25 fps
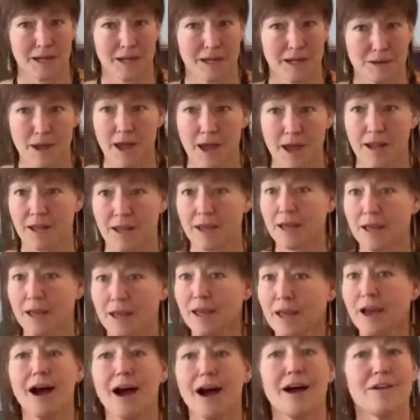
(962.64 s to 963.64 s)
mani pedi
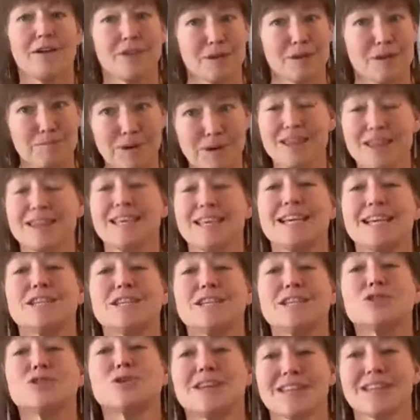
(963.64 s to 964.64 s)
but
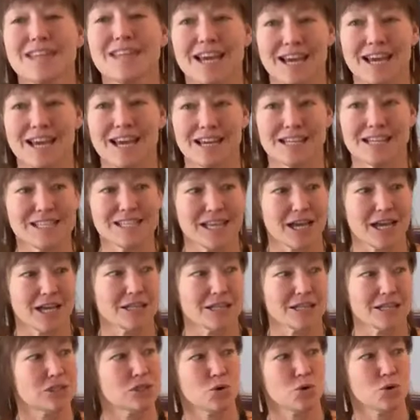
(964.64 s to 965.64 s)
these are the things
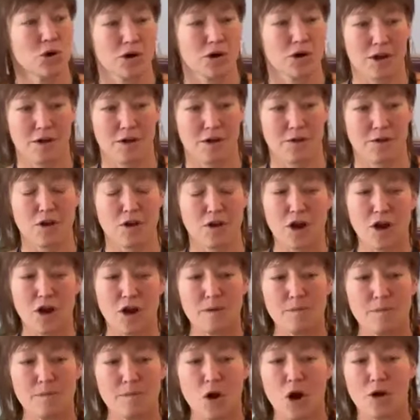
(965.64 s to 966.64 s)
that sort of
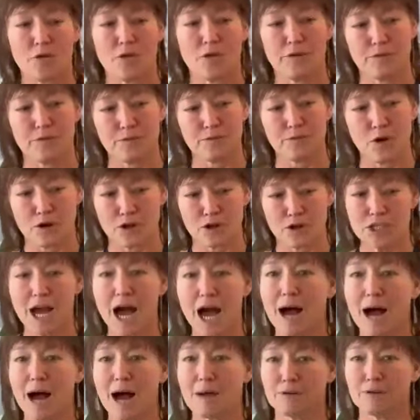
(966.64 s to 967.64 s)
are the are
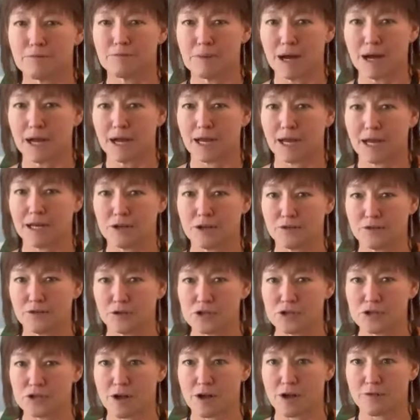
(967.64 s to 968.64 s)
top of mind
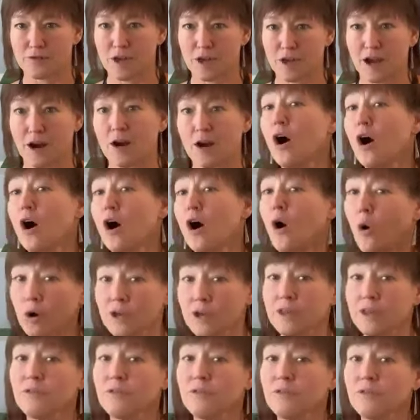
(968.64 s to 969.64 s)
for self-care or
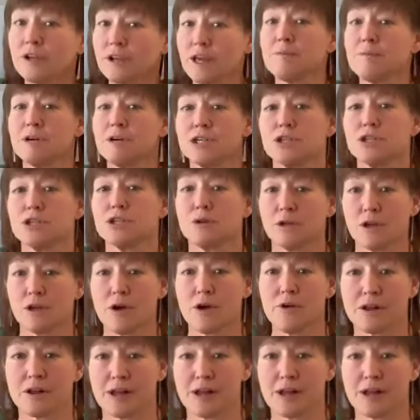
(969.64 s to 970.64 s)
even coming to a
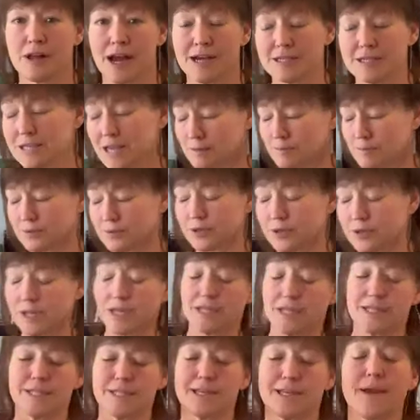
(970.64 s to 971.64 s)
yoga class and
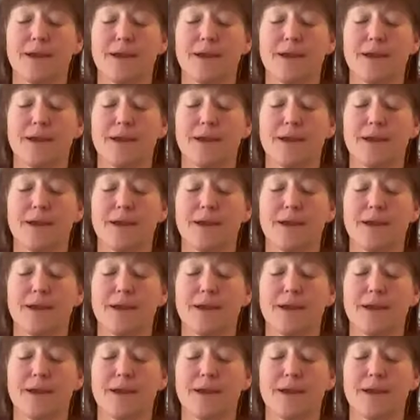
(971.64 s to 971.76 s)
please